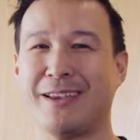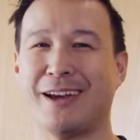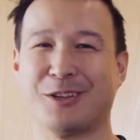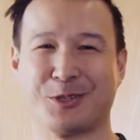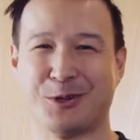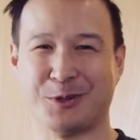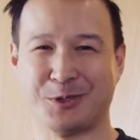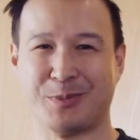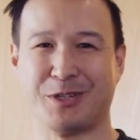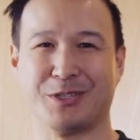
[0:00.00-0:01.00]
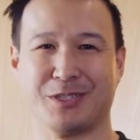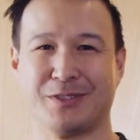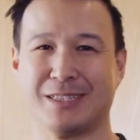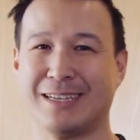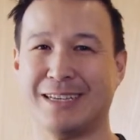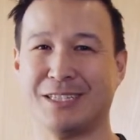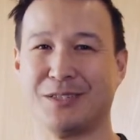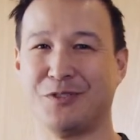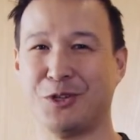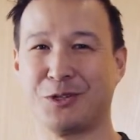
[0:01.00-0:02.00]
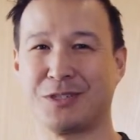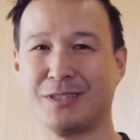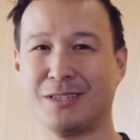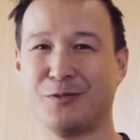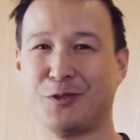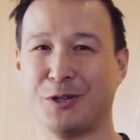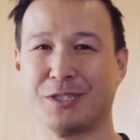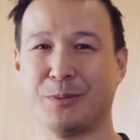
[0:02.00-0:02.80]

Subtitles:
households because of its ease of use and for its